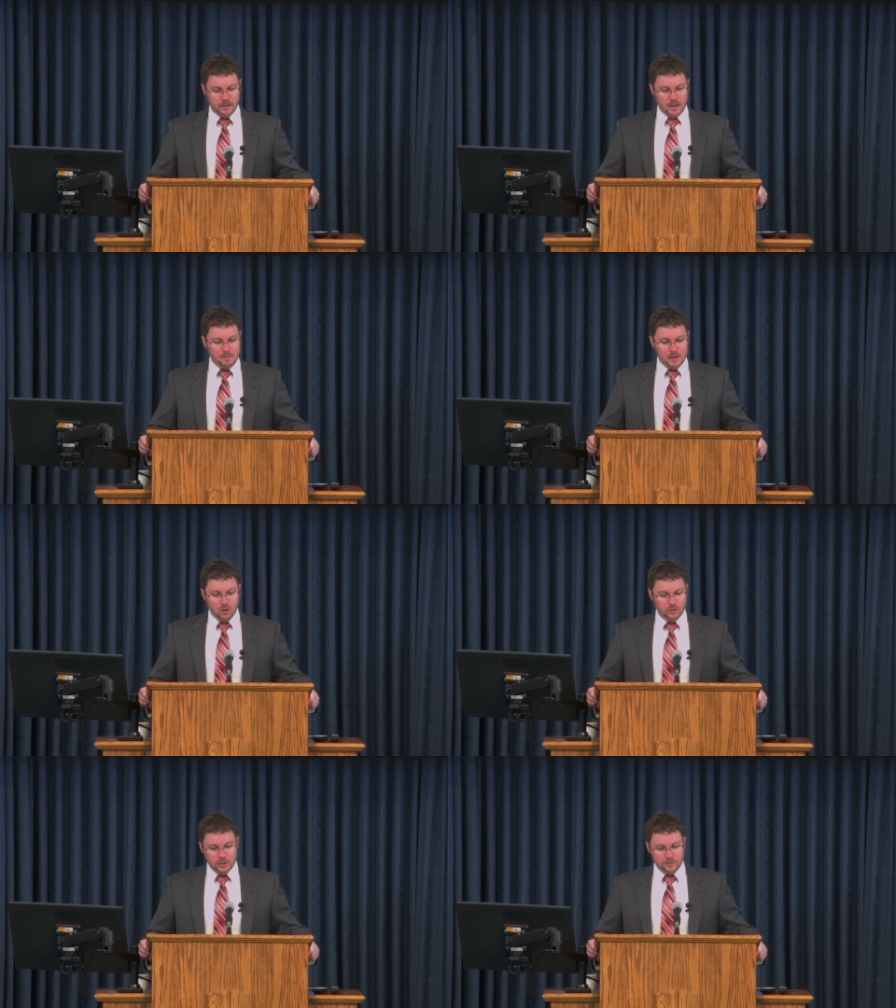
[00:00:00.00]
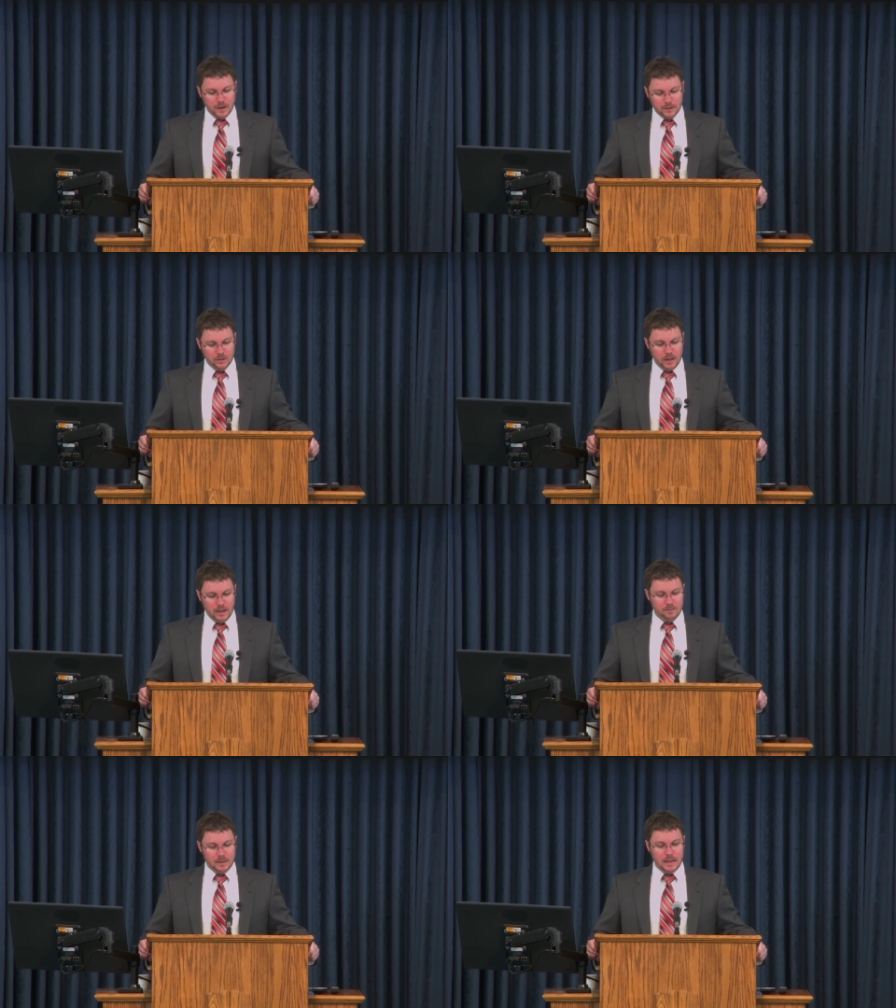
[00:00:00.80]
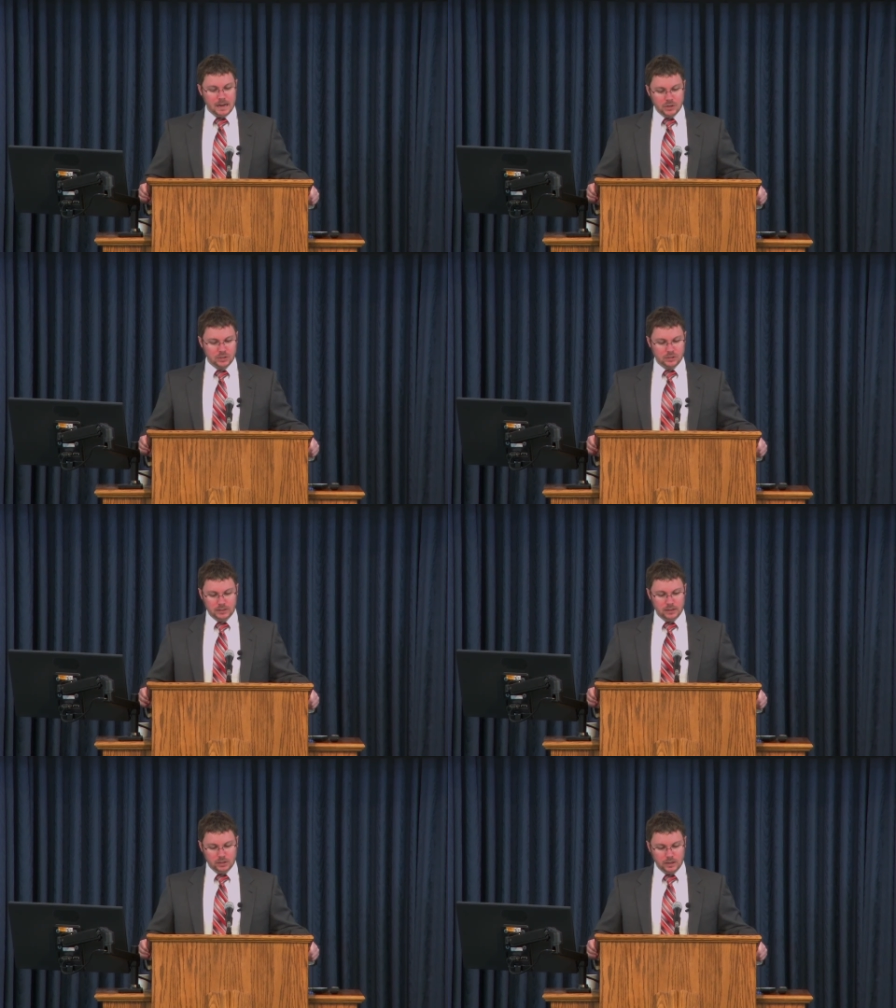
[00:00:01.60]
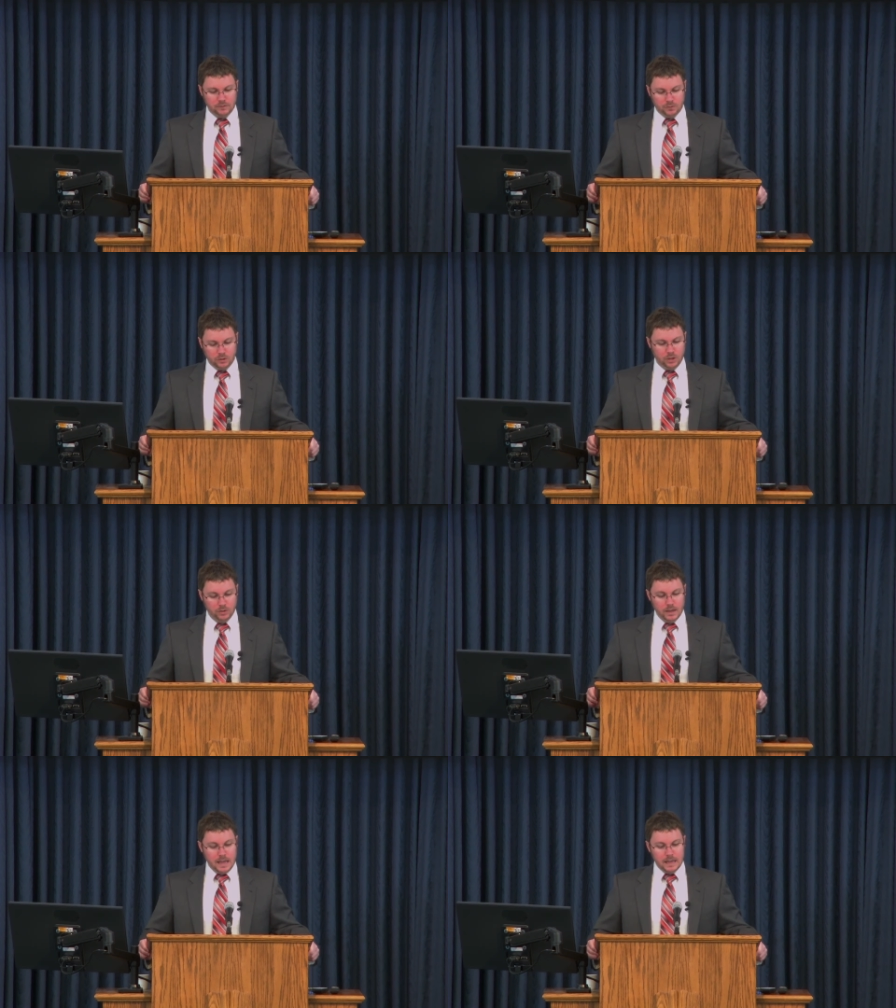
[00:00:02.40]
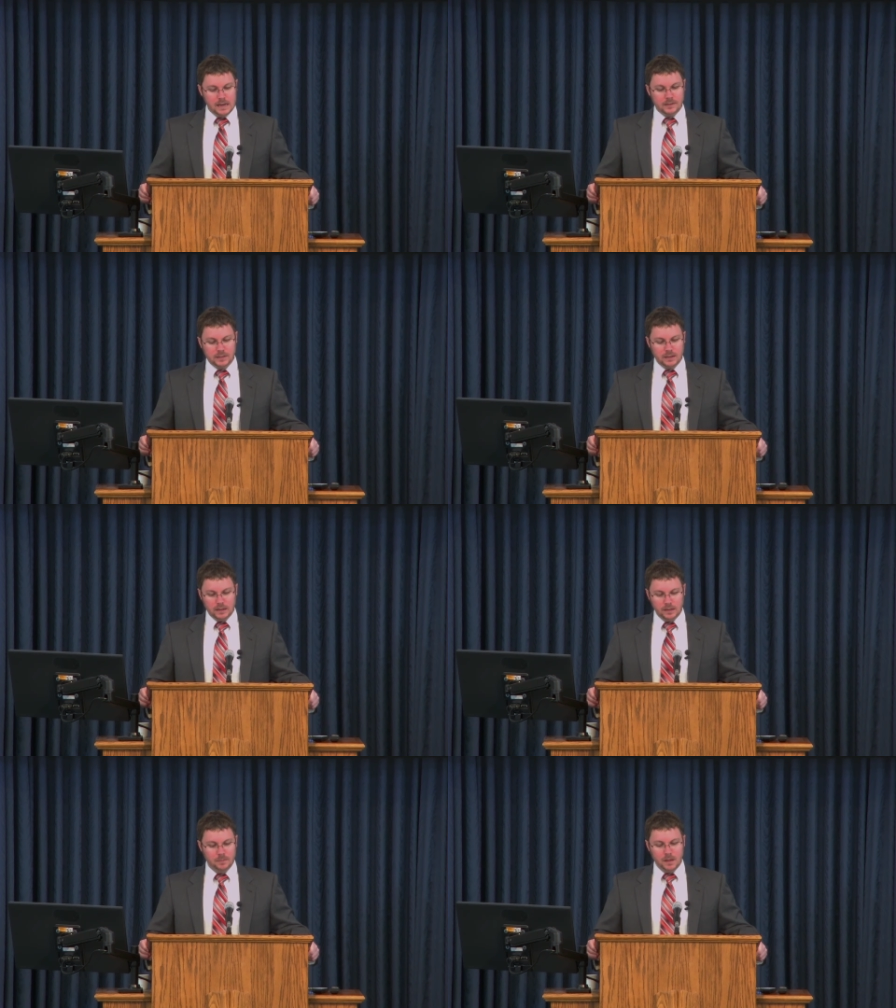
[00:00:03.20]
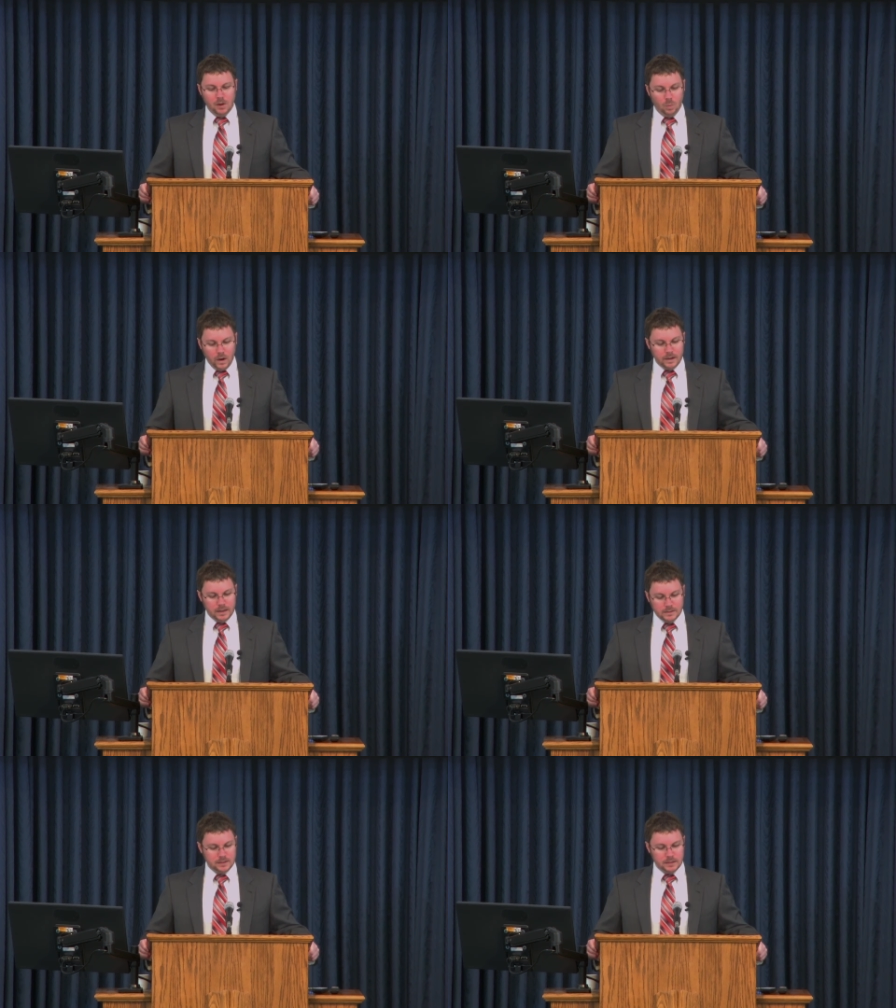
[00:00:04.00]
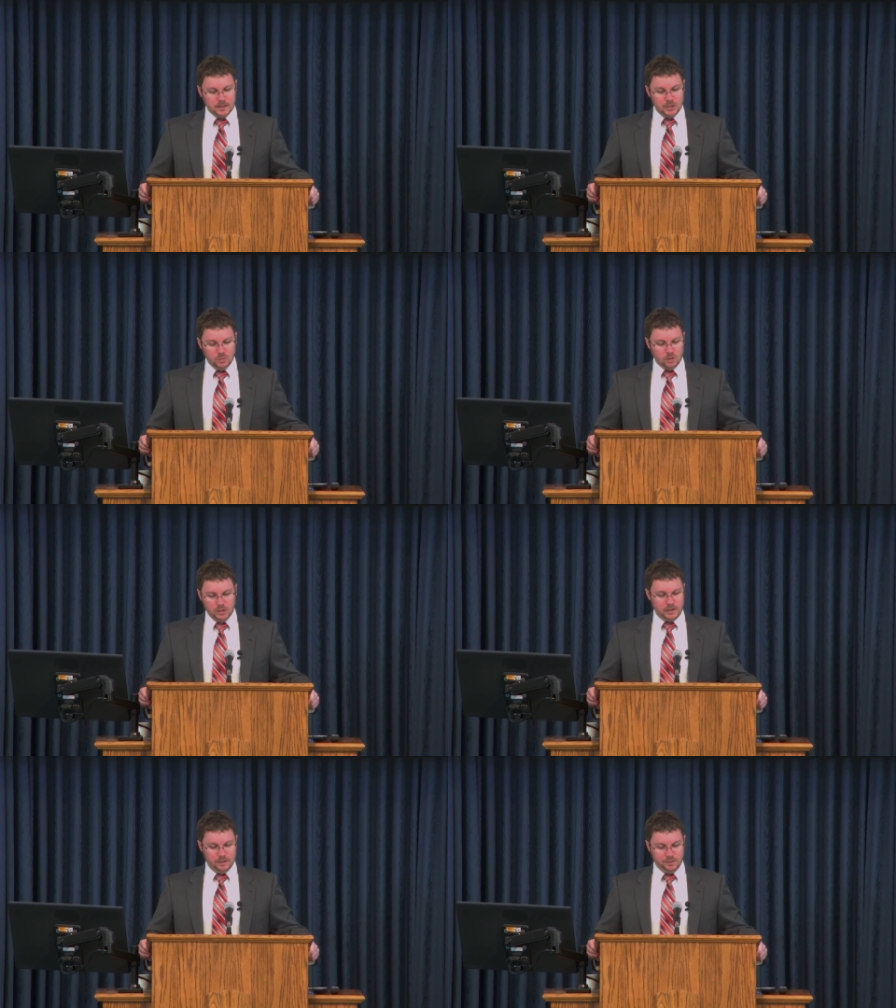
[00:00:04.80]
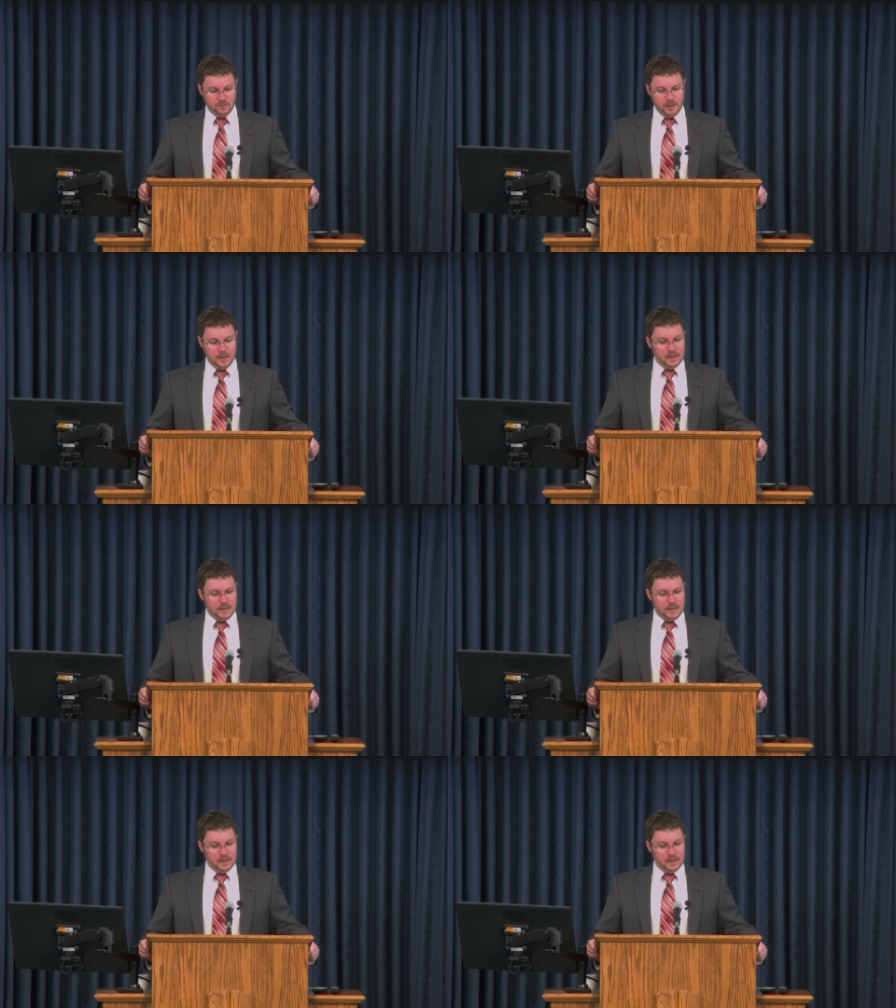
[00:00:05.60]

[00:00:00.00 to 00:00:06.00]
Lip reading: Behold, your father and I have been anxiously looking for you. And He said to them, Why is it that you were looking for me?